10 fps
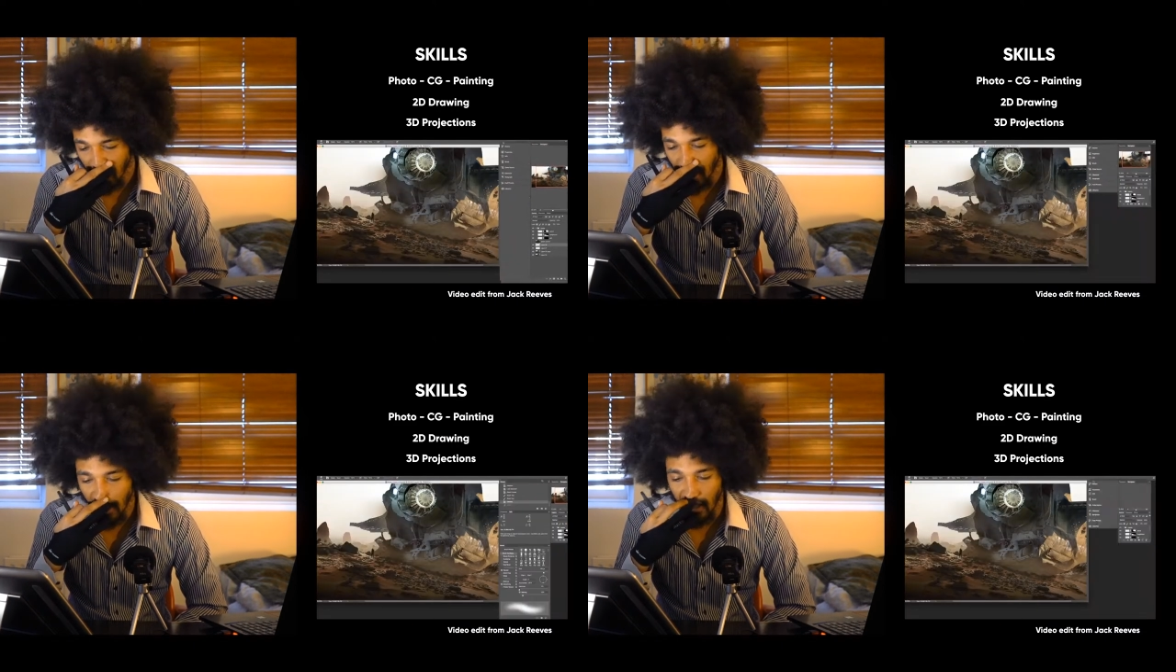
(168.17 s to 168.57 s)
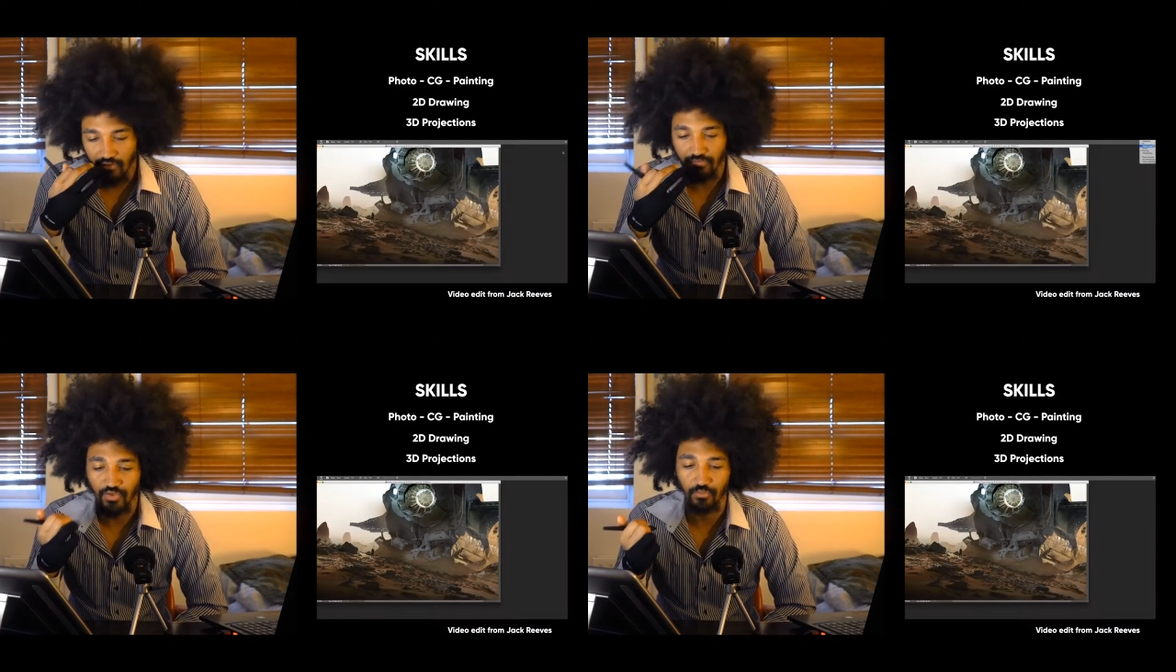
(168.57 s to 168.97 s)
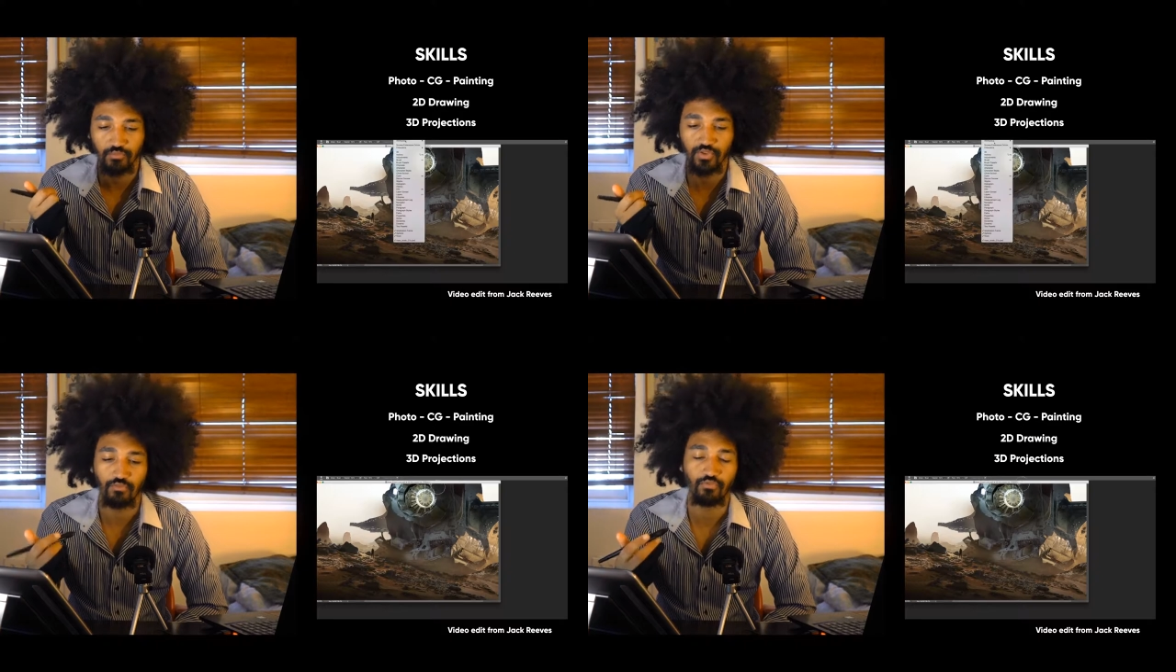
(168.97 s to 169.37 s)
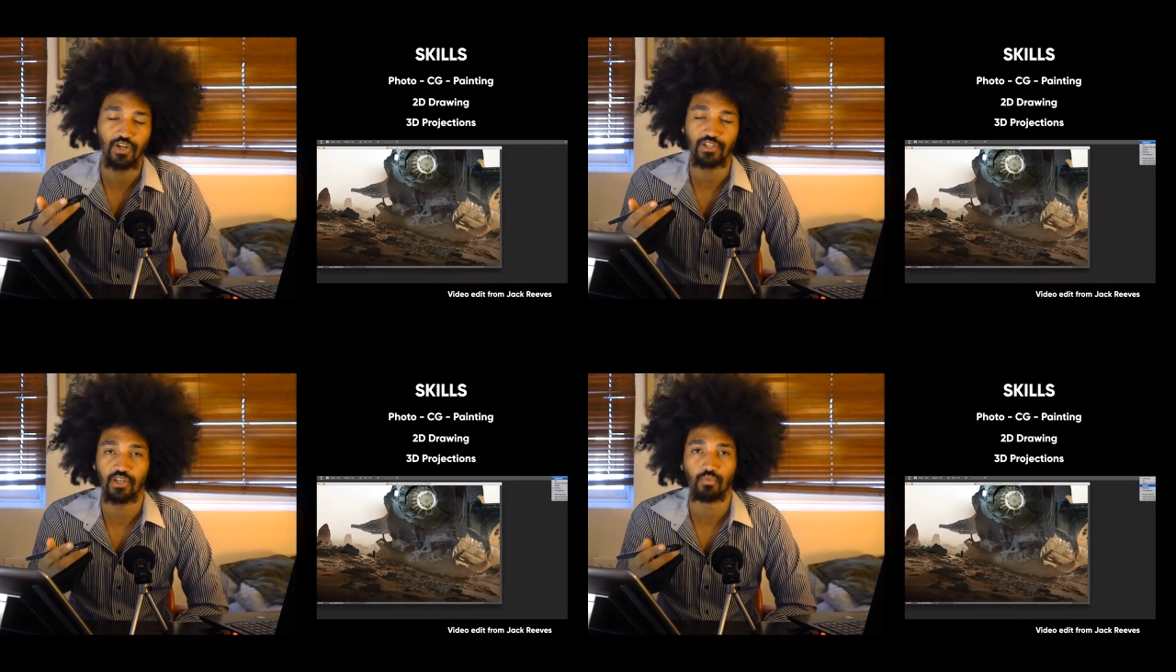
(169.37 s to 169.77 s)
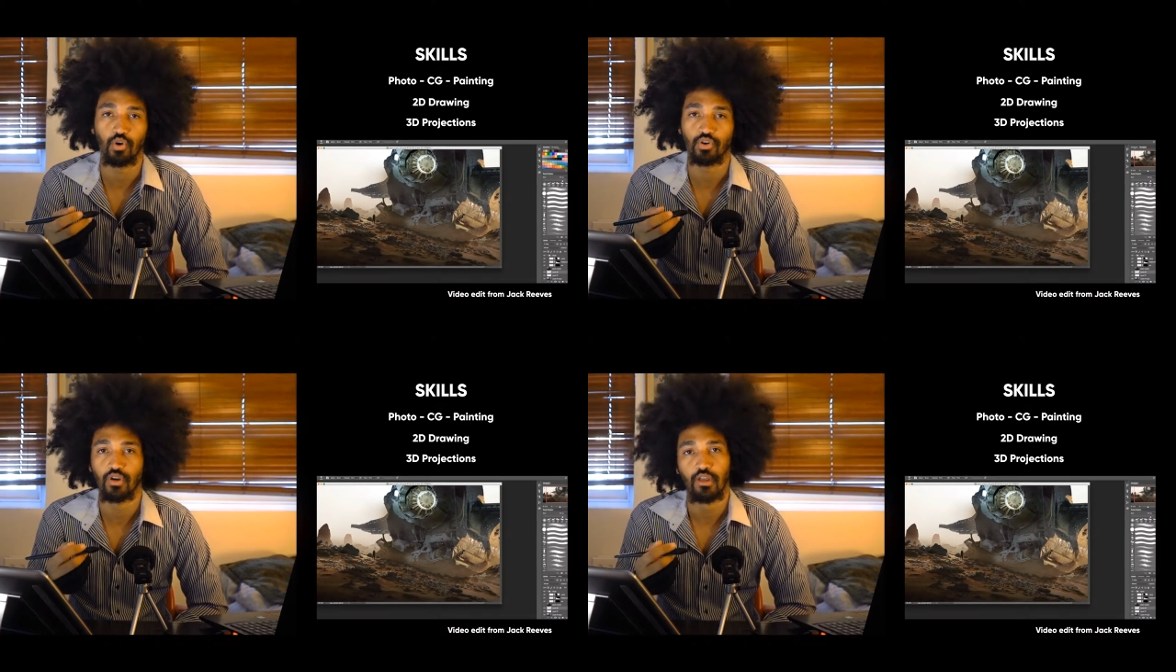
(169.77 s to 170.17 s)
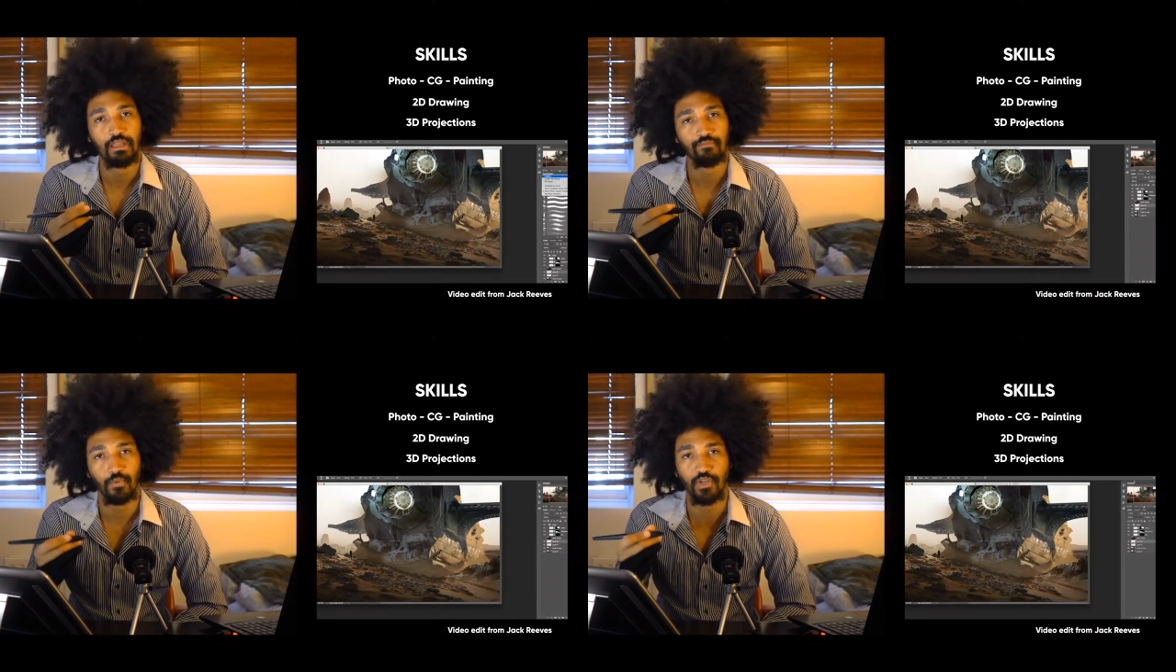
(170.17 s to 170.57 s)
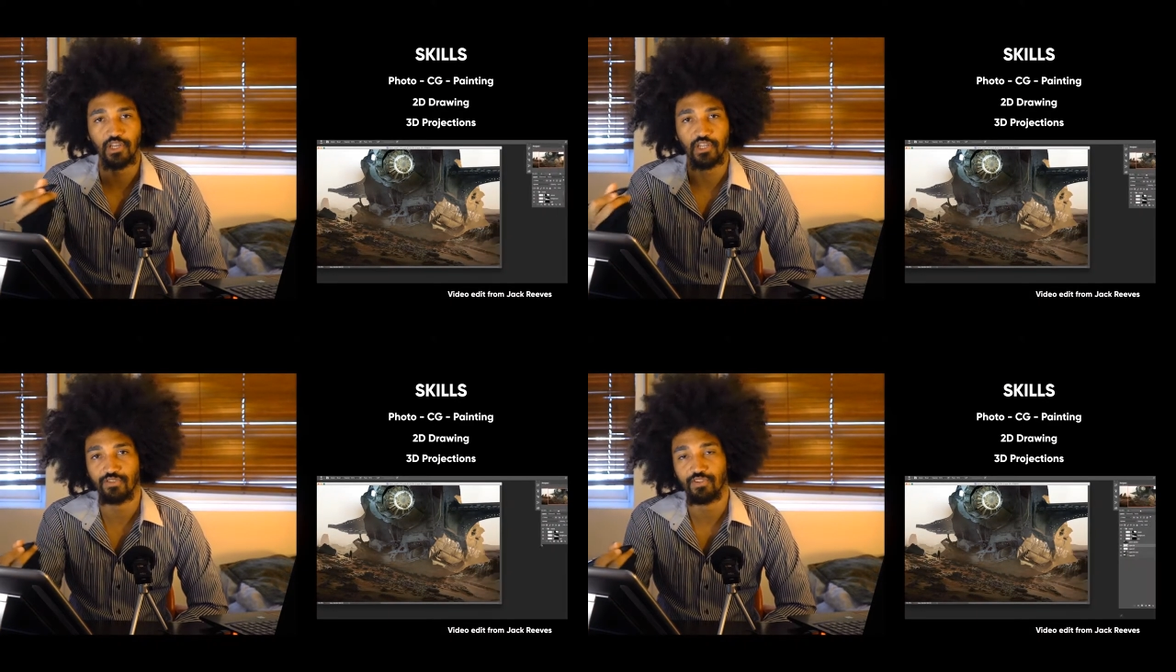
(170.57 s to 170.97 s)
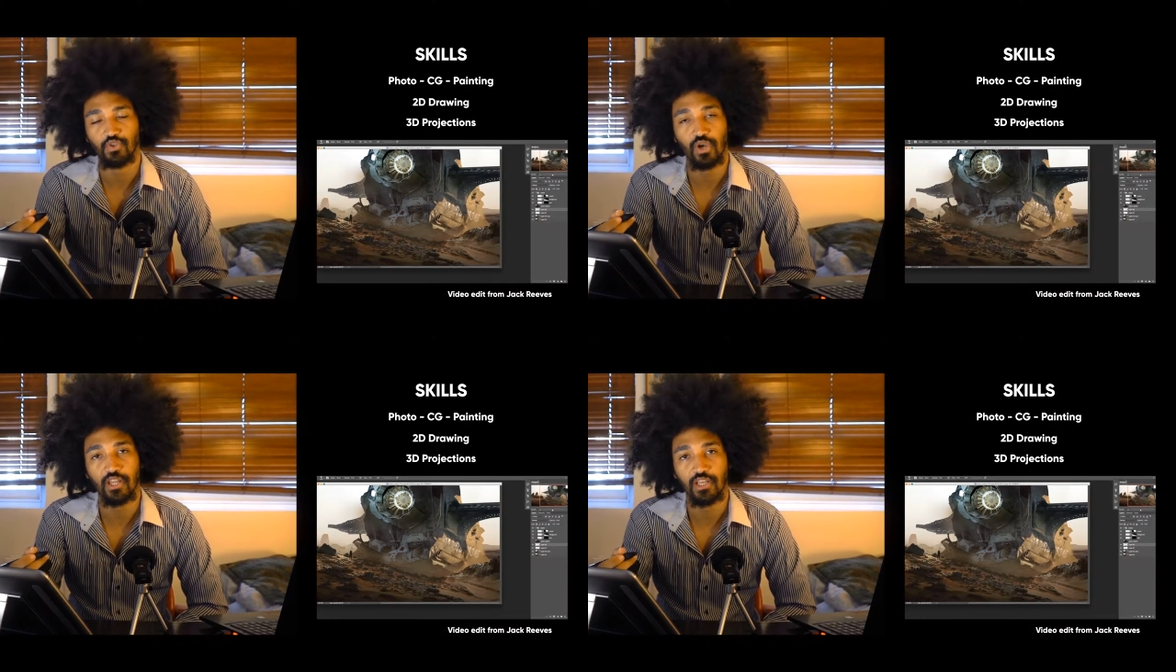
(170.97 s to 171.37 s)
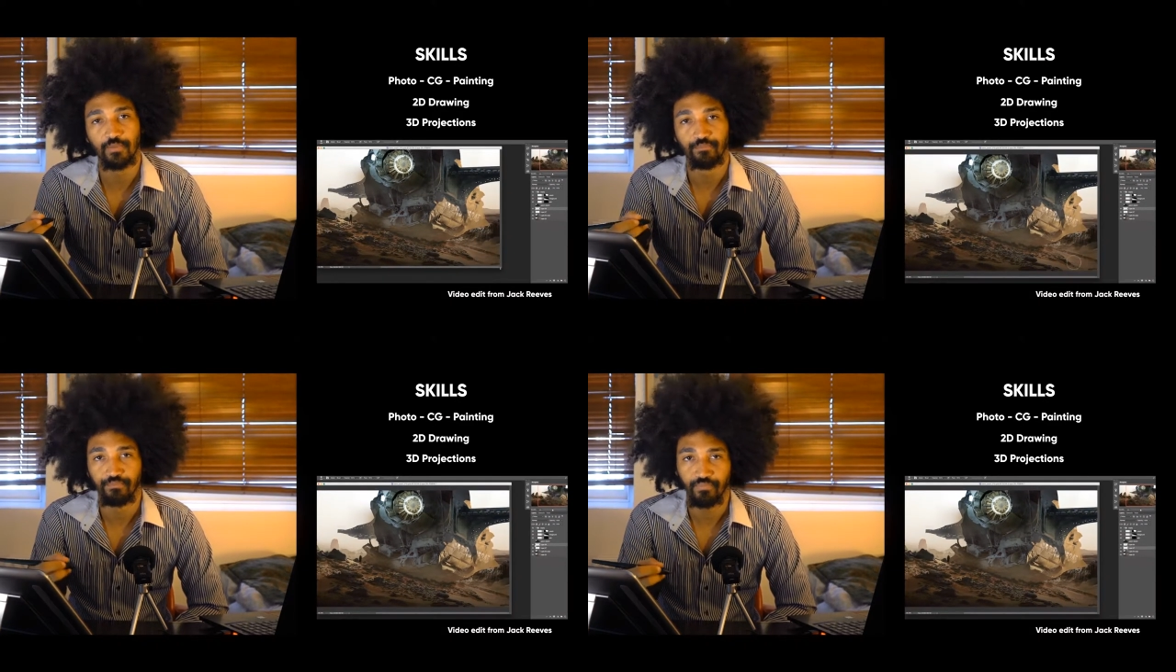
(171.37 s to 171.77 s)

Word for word: I, I have some friends they work very individually.